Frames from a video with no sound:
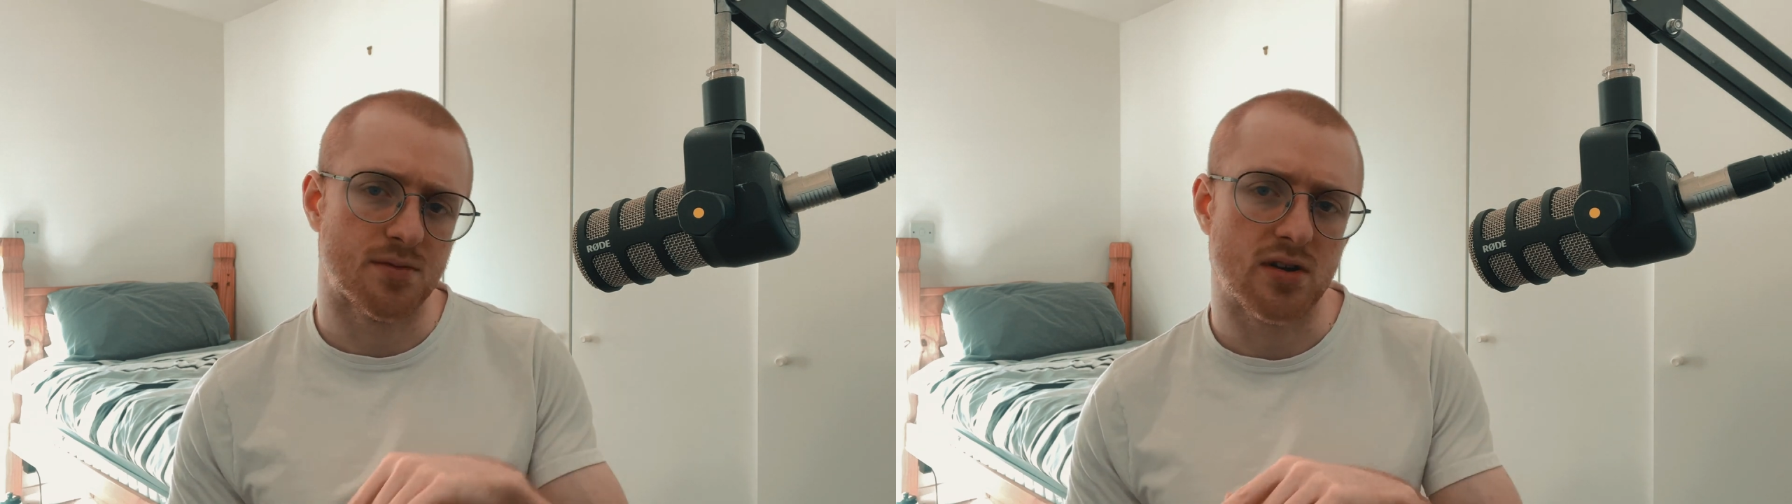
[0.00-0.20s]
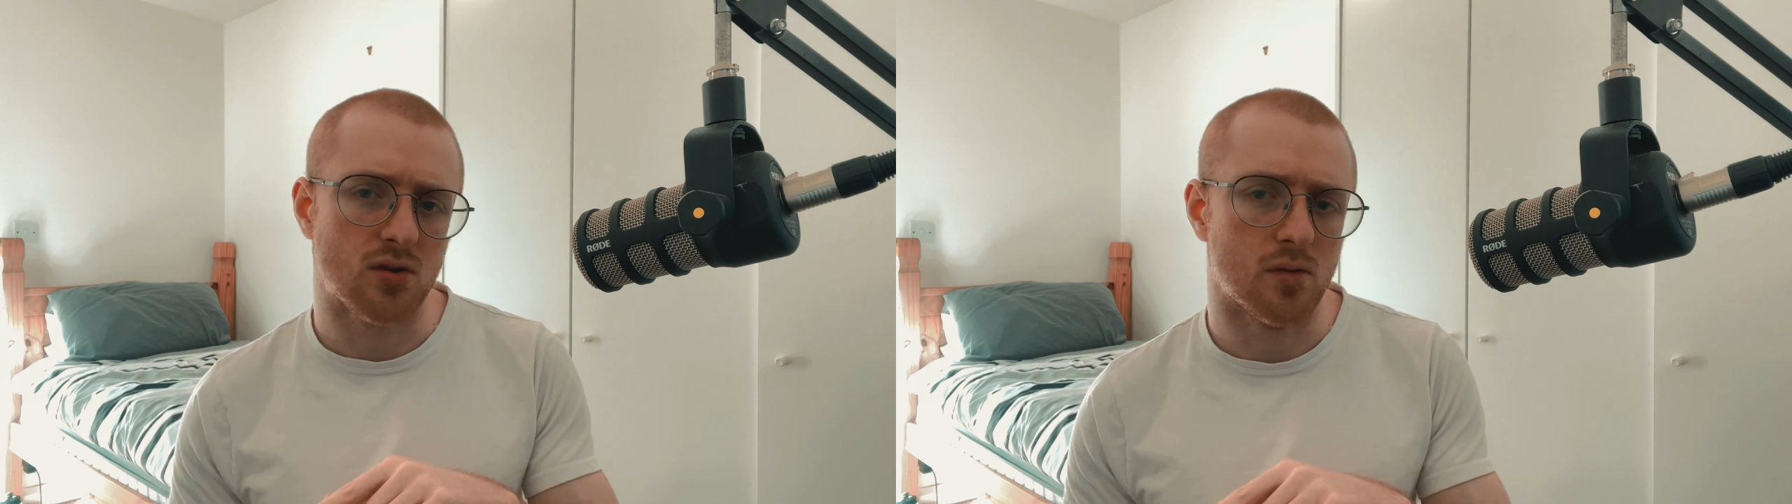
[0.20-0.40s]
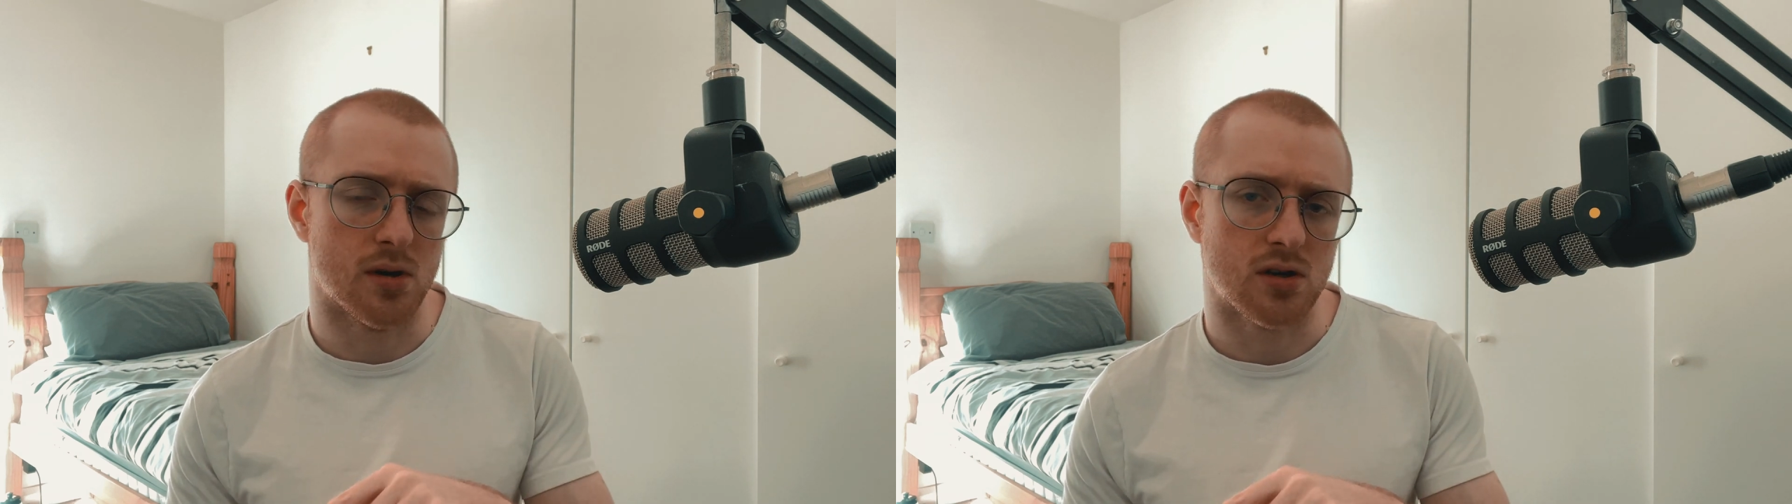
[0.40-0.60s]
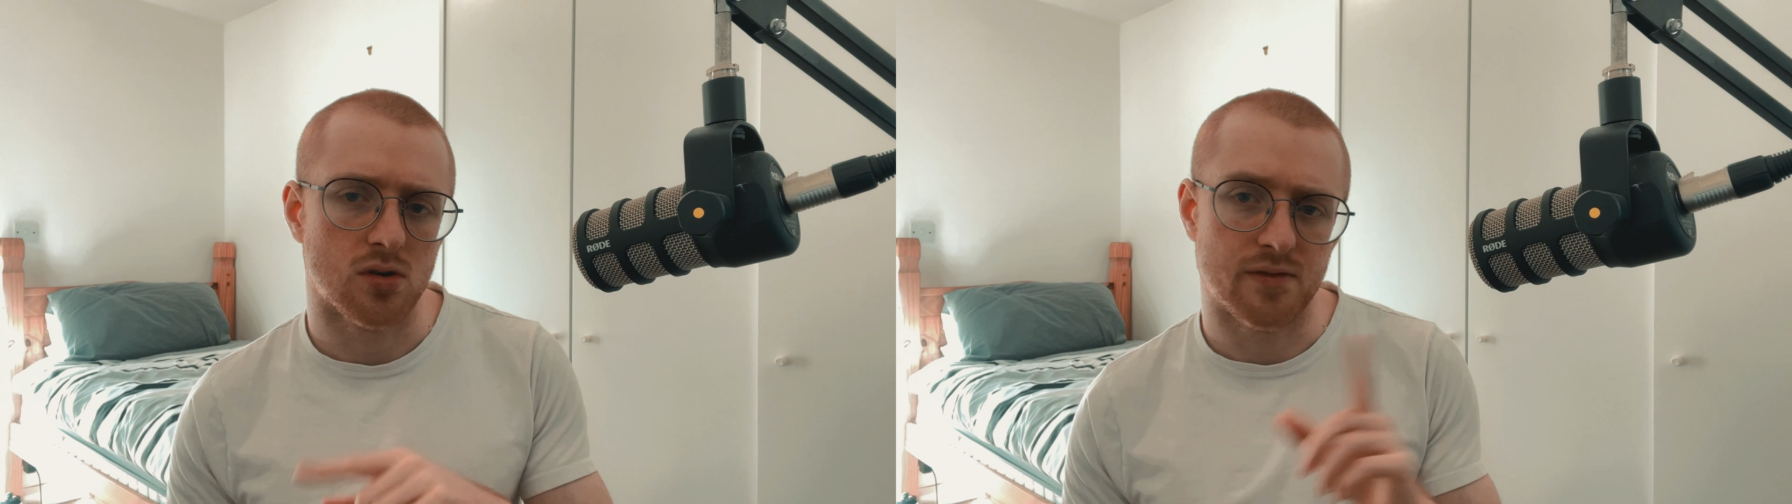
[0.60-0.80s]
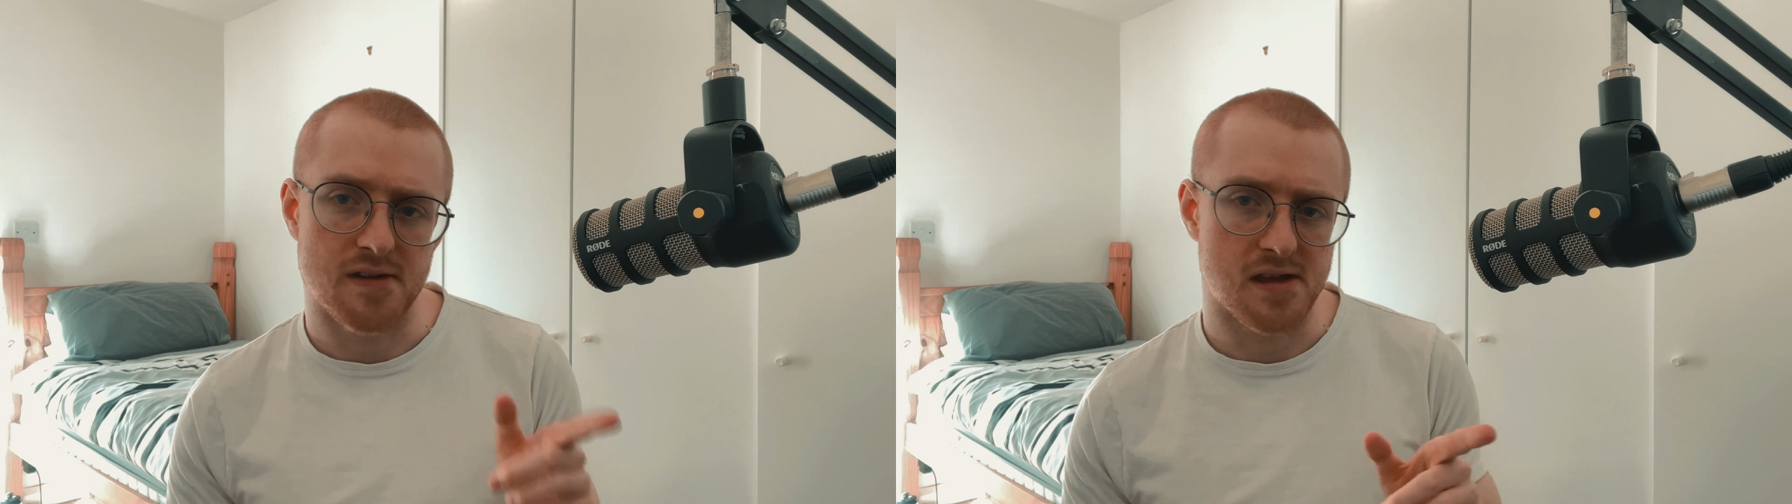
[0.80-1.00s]
prequel book or
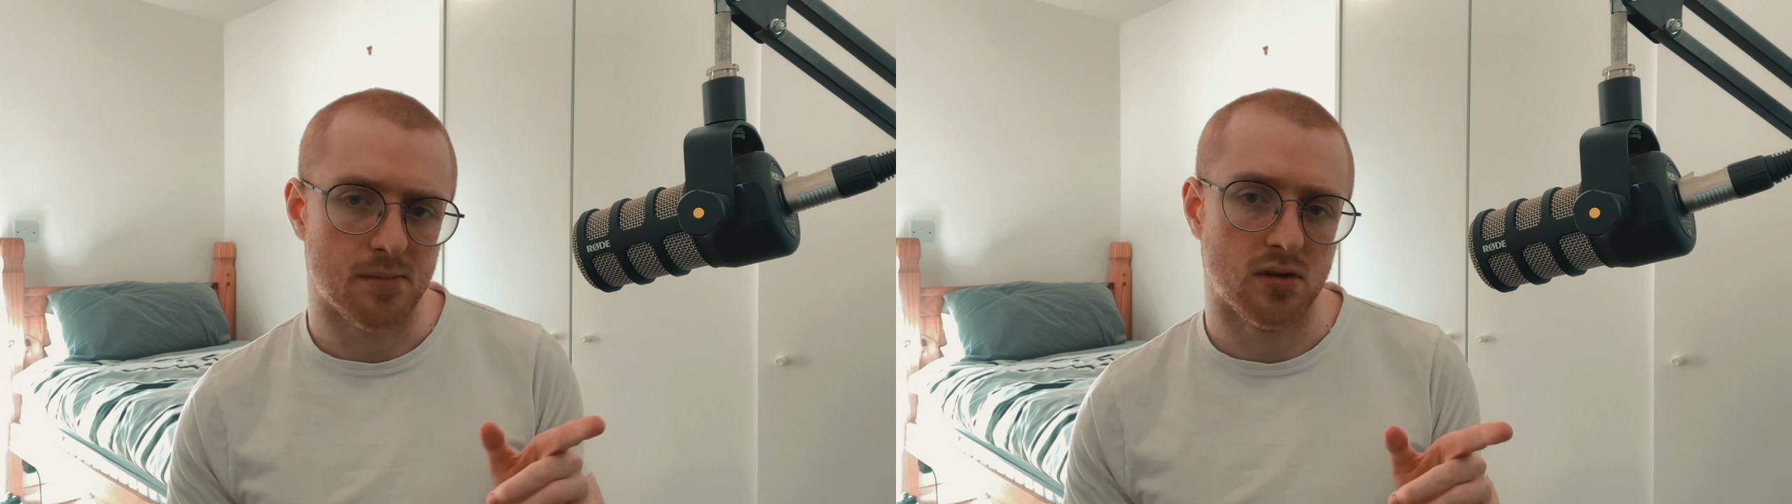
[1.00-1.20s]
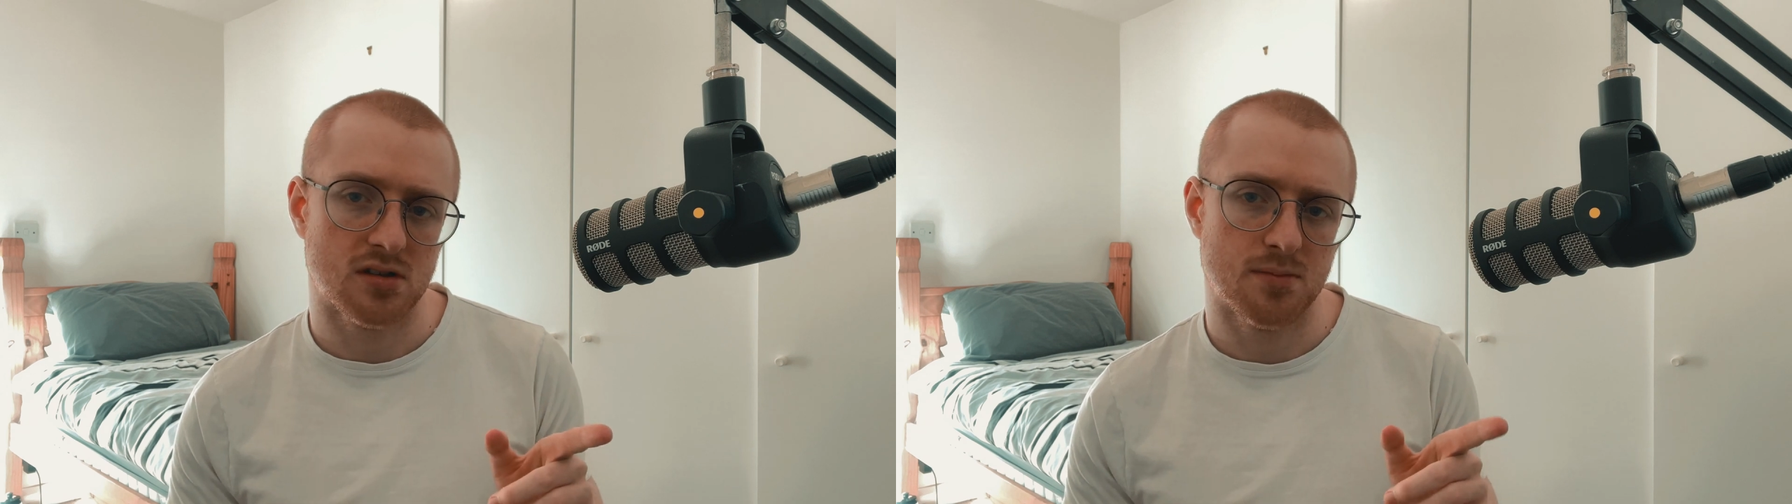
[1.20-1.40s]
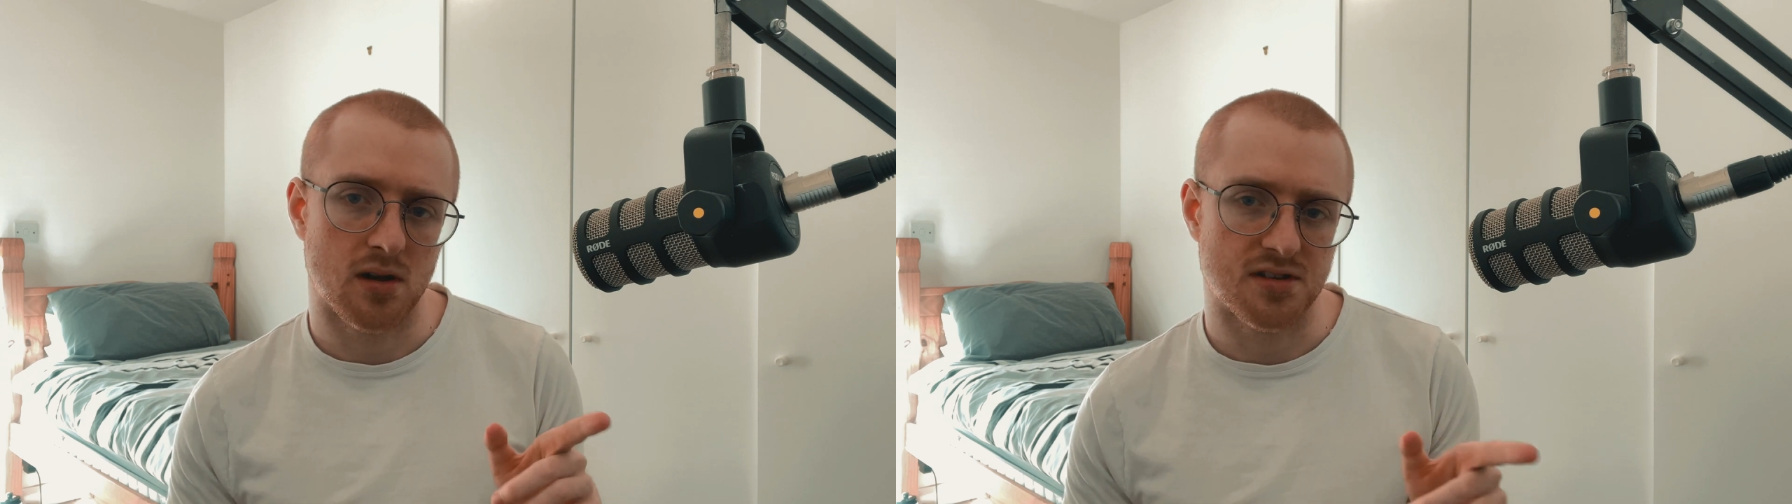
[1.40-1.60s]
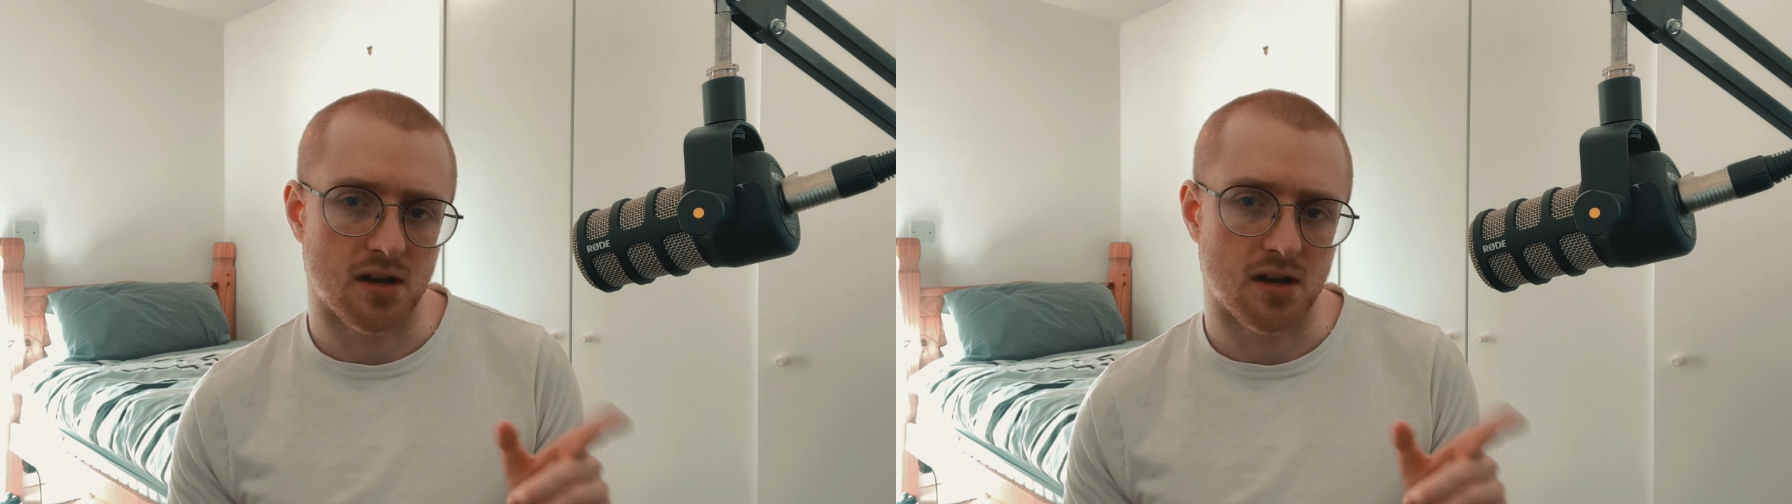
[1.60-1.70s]
15 books plus